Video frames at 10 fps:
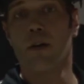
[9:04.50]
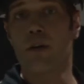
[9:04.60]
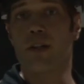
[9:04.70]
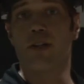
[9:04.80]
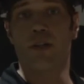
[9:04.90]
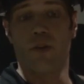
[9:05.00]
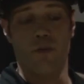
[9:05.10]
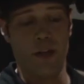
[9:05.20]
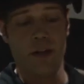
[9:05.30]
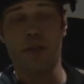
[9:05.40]
or additional
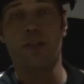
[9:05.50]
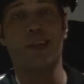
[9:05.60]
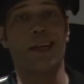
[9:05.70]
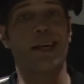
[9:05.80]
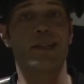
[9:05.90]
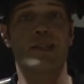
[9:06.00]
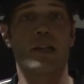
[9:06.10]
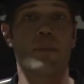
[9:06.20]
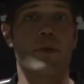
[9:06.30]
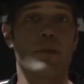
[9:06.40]
videos on how to set
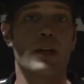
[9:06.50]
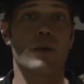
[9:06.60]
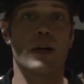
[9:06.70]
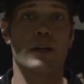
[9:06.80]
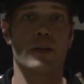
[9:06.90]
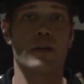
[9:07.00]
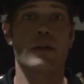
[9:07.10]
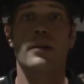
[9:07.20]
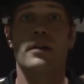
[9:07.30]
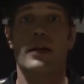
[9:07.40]
up your MIG welder
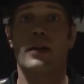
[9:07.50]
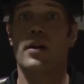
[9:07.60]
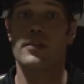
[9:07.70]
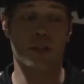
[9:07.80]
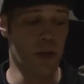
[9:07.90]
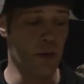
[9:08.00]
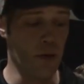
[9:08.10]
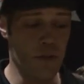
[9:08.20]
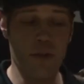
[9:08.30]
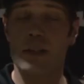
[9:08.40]
and also
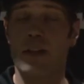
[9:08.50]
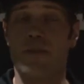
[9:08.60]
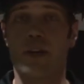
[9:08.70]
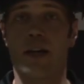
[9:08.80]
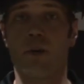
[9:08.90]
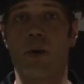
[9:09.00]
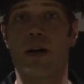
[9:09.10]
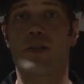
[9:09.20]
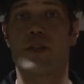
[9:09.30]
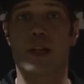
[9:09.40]
different kind of
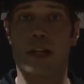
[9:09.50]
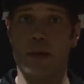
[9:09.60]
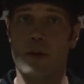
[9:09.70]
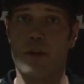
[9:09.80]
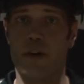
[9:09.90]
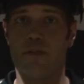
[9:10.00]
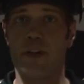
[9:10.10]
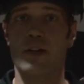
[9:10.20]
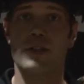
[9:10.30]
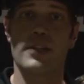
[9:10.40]
welds, check out more of our
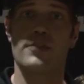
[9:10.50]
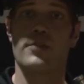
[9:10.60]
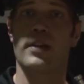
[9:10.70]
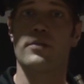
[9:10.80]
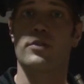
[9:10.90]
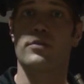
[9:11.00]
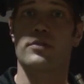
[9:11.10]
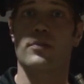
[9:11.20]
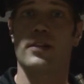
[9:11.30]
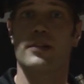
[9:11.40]
videos on Training with a
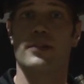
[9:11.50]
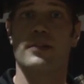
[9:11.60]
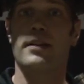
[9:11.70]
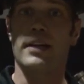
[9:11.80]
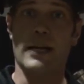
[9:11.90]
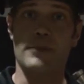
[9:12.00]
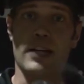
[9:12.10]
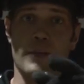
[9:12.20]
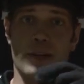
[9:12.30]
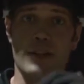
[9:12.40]
Twist. I'm
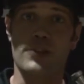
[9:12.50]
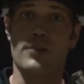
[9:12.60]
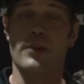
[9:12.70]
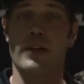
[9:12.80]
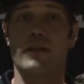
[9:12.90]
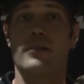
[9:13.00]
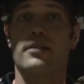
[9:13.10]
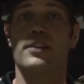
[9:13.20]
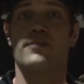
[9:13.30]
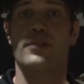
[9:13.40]
Tommy 'Clutch' Creel.
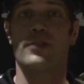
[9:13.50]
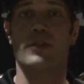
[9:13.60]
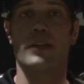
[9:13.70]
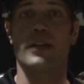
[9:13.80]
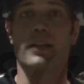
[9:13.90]
Thanks for tuning